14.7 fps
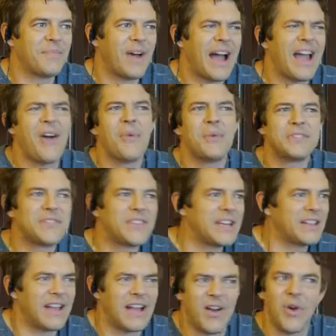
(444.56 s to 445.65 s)
always
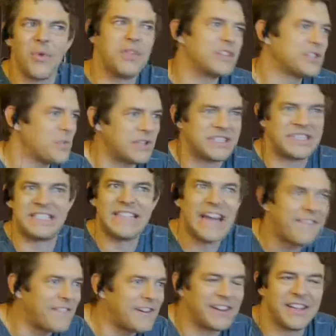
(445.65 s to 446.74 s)
think like, oh, this one's
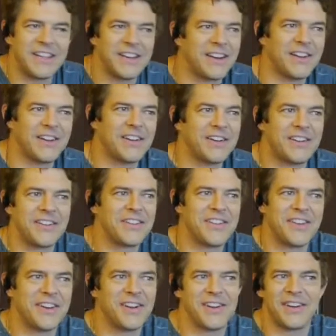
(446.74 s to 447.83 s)
definitely gonna
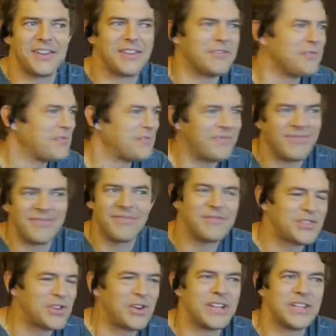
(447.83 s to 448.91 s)

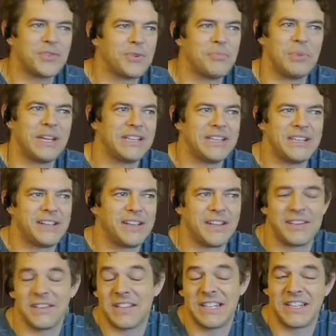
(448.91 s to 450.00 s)
turn into a big deal,
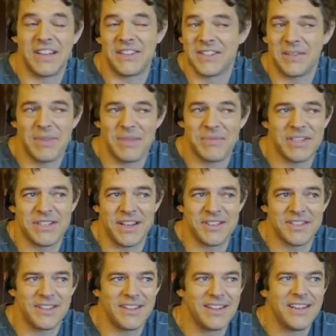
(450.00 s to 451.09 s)
and sometimes it
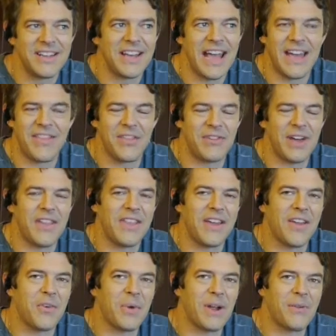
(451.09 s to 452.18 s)
doesn't, and the
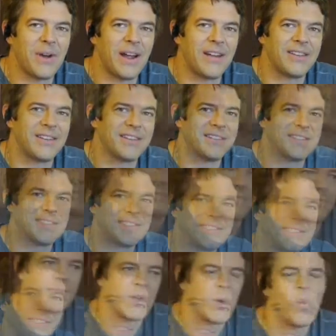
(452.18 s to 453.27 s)
other way around.
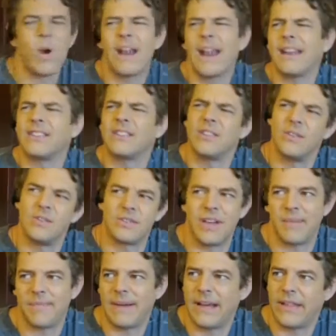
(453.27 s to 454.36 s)
1 out of 2 is
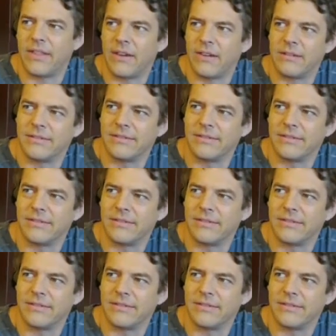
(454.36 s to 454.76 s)
not bad though.